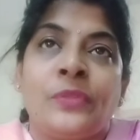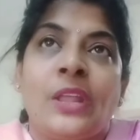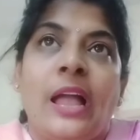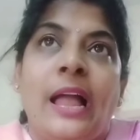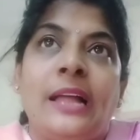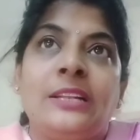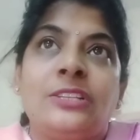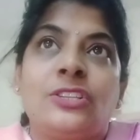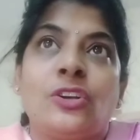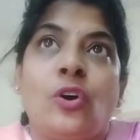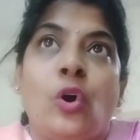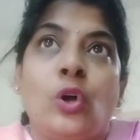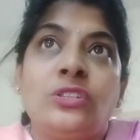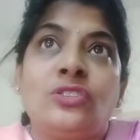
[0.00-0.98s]
And
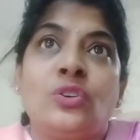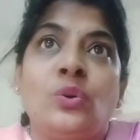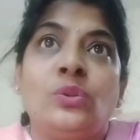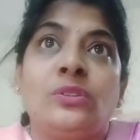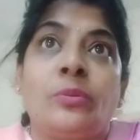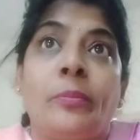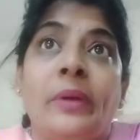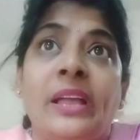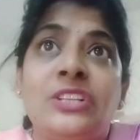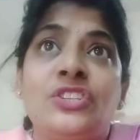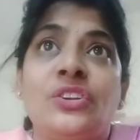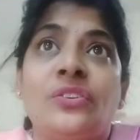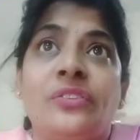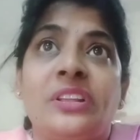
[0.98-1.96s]
also the
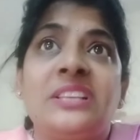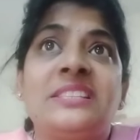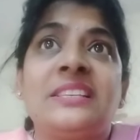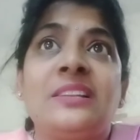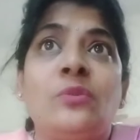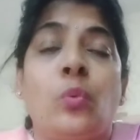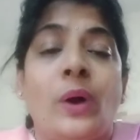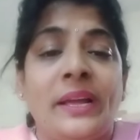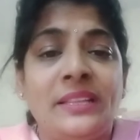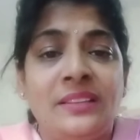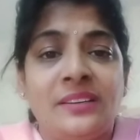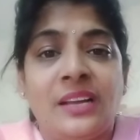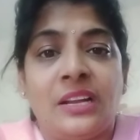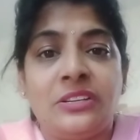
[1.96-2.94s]
major reason why
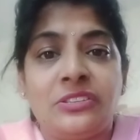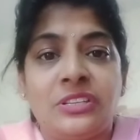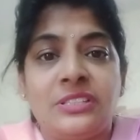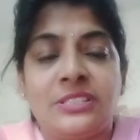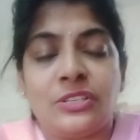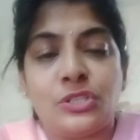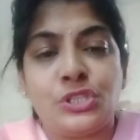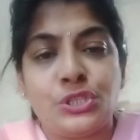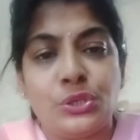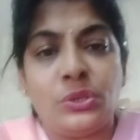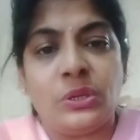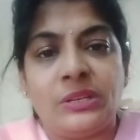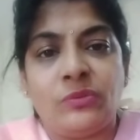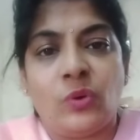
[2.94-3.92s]
the countries should
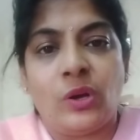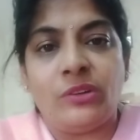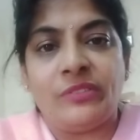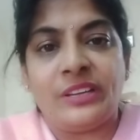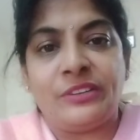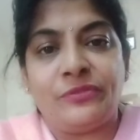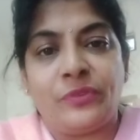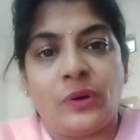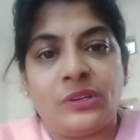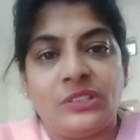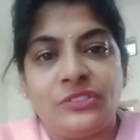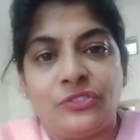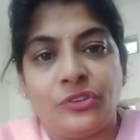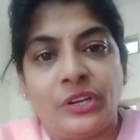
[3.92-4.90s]
involve in
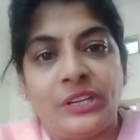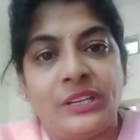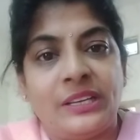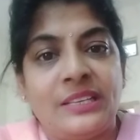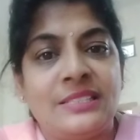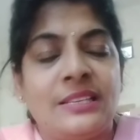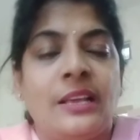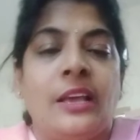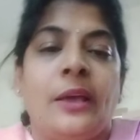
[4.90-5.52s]
foreign trade is